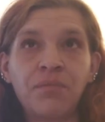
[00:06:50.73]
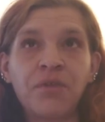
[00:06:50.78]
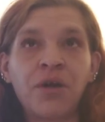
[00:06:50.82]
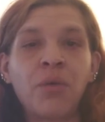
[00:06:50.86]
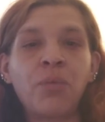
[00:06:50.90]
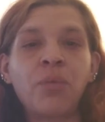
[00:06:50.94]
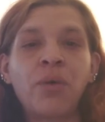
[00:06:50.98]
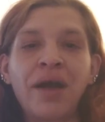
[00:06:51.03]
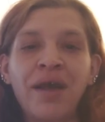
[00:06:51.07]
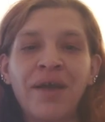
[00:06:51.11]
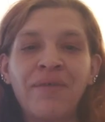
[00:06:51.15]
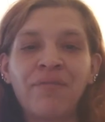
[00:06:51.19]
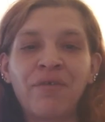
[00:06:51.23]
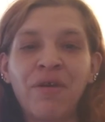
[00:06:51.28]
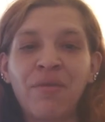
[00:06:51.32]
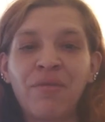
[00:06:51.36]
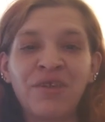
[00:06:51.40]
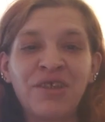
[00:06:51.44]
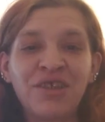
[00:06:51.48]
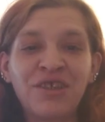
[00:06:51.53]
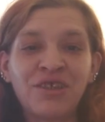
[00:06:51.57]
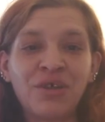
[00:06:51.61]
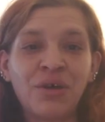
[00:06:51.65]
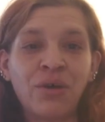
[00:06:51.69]
a wife of
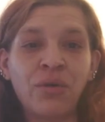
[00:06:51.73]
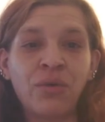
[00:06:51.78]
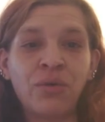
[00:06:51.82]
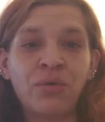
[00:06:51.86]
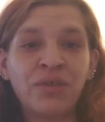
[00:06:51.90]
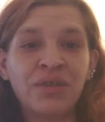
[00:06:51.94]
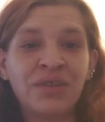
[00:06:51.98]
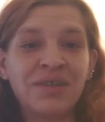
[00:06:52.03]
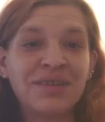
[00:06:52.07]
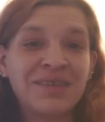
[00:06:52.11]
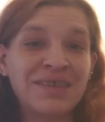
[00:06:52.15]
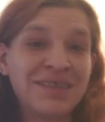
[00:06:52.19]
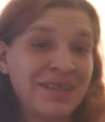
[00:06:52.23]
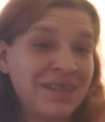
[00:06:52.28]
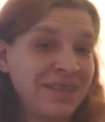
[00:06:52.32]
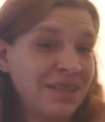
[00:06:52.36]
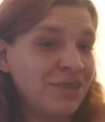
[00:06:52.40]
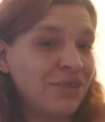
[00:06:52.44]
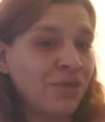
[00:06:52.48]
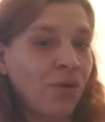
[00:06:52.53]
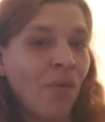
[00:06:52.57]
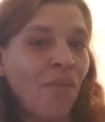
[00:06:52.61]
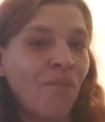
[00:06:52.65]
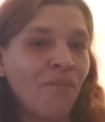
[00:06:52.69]
his own,
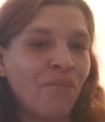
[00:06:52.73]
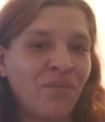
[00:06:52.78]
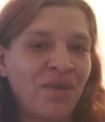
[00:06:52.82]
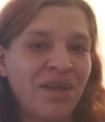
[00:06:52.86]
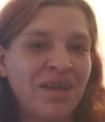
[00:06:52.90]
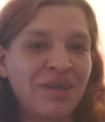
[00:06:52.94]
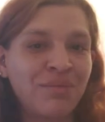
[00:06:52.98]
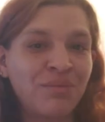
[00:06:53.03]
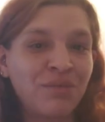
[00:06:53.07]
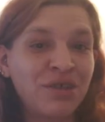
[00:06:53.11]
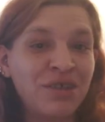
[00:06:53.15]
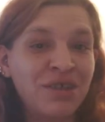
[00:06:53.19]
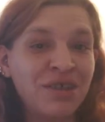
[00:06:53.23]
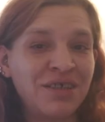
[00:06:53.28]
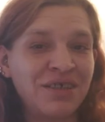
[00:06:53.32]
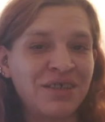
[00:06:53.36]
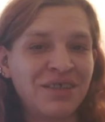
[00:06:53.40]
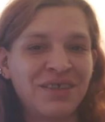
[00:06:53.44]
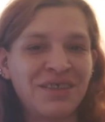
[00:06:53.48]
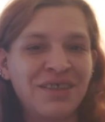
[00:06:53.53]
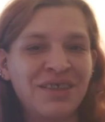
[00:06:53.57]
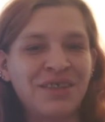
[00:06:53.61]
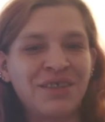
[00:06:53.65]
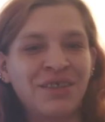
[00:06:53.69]
his own family,
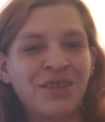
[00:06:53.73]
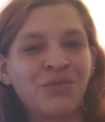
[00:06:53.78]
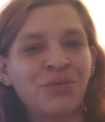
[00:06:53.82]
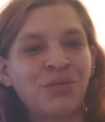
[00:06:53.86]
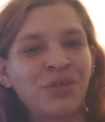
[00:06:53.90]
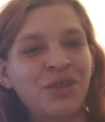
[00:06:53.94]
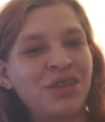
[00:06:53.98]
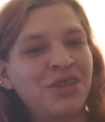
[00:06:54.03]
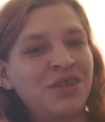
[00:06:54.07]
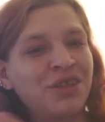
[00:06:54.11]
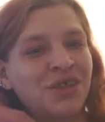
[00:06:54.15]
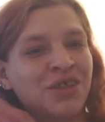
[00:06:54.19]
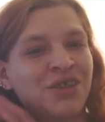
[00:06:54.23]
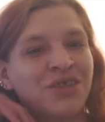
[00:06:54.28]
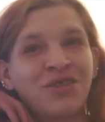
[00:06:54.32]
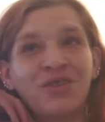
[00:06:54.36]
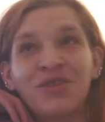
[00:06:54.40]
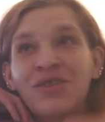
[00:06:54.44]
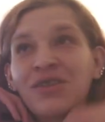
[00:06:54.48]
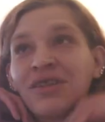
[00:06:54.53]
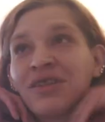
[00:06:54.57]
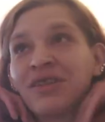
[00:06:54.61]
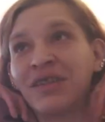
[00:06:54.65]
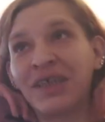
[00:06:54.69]
and he does what he
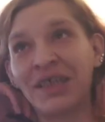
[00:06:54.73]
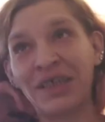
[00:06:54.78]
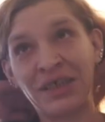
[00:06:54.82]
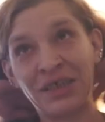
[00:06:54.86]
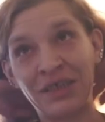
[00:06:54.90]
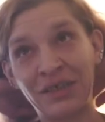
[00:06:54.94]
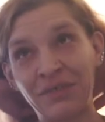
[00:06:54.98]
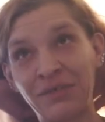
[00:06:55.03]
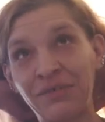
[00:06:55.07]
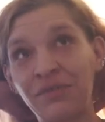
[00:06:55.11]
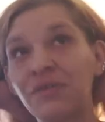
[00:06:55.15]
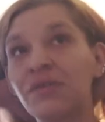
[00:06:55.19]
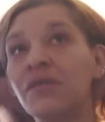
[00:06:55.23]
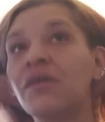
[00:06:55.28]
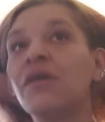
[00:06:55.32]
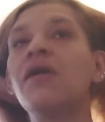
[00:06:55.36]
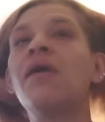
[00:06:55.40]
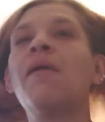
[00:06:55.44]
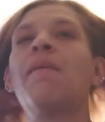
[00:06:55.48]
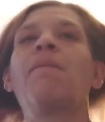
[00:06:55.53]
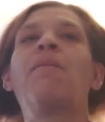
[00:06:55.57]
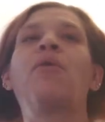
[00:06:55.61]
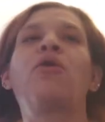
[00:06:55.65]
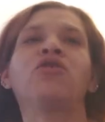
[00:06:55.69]
does. And
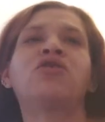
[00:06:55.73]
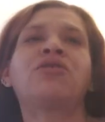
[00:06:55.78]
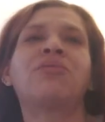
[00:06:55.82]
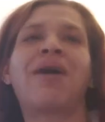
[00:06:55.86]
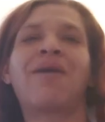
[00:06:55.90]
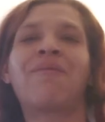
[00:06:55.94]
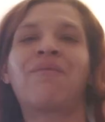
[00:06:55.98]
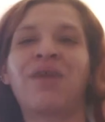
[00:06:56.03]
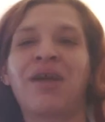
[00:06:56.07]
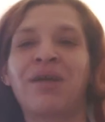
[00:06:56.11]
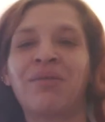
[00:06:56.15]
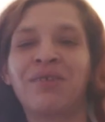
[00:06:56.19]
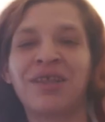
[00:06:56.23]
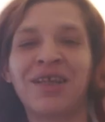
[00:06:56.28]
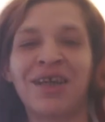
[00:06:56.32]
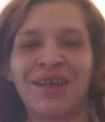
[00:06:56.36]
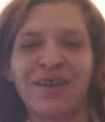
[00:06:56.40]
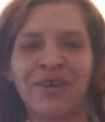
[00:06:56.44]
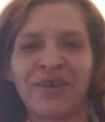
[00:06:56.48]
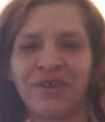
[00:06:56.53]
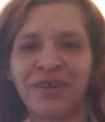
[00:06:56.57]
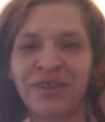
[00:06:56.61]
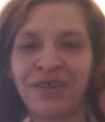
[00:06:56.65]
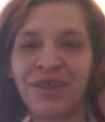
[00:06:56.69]
most of my family I
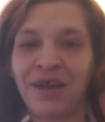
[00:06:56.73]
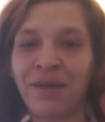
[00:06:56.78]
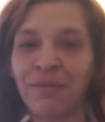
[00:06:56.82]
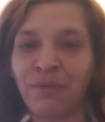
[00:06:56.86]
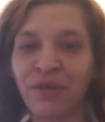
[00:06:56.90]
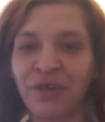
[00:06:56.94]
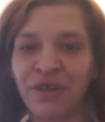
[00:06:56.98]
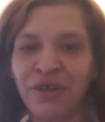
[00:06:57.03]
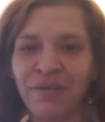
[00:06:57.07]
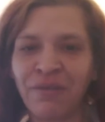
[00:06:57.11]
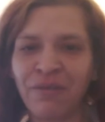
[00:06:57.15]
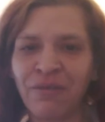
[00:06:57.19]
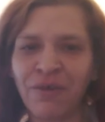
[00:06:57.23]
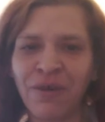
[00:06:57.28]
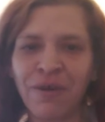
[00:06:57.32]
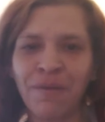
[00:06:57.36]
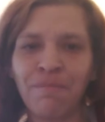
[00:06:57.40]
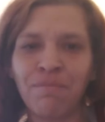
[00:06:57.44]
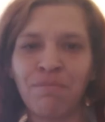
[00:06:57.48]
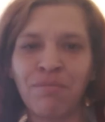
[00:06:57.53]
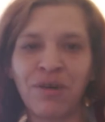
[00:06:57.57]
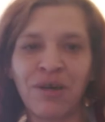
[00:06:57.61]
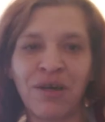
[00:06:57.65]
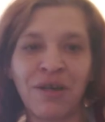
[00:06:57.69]
hardly ever hear
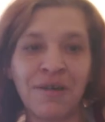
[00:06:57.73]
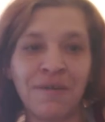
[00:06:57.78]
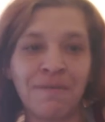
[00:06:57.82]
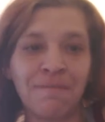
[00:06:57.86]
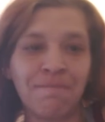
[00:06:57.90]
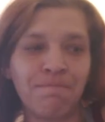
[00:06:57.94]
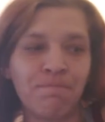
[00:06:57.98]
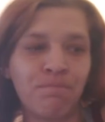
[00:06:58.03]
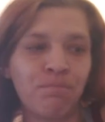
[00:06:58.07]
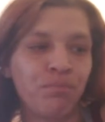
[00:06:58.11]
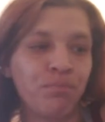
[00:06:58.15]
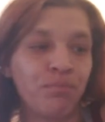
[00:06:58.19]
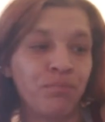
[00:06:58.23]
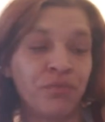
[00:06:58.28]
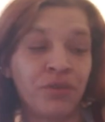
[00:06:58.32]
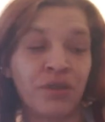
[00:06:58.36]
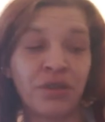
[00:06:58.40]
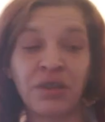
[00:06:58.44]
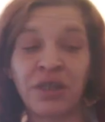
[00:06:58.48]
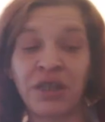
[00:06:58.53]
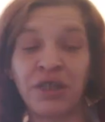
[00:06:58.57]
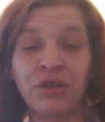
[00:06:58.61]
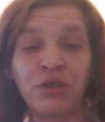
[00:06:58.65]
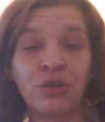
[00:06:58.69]
from, but
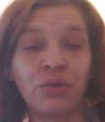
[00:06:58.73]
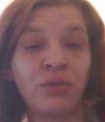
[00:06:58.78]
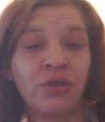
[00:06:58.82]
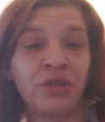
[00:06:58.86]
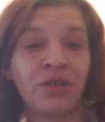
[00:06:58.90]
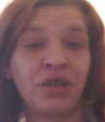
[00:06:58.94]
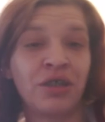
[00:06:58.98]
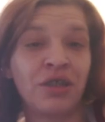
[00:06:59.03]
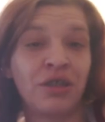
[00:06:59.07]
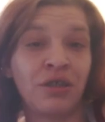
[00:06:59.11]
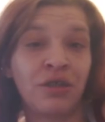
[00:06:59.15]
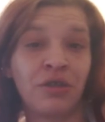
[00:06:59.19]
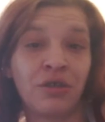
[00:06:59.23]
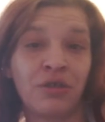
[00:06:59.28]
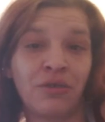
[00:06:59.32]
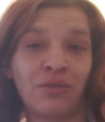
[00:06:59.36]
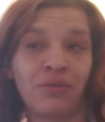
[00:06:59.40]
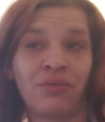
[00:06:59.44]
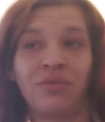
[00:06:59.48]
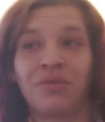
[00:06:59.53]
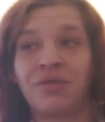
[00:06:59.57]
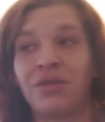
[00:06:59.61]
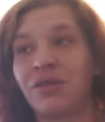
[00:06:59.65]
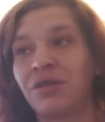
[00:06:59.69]
they do what they
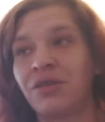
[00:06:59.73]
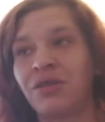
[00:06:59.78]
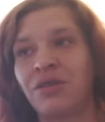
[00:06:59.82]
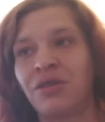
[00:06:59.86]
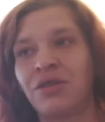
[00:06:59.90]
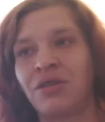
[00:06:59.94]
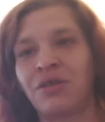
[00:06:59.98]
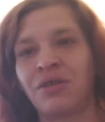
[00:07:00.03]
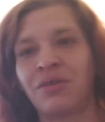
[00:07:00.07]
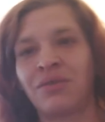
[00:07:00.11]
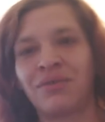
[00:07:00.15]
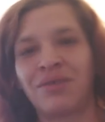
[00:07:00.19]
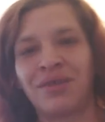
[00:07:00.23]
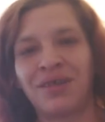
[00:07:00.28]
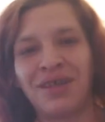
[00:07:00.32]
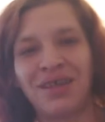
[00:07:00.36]
do, you know.